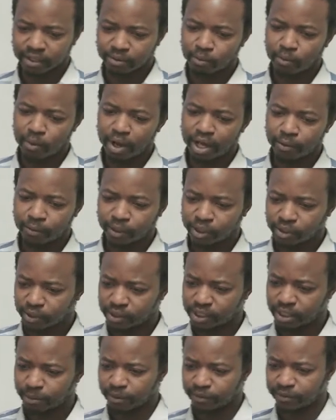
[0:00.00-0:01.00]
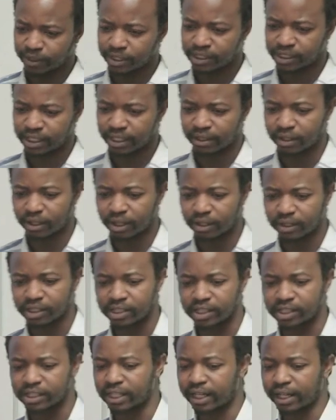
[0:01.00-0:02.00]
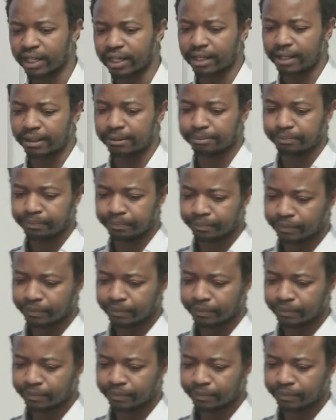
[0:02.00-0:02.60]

why we chose some of these technologies like um,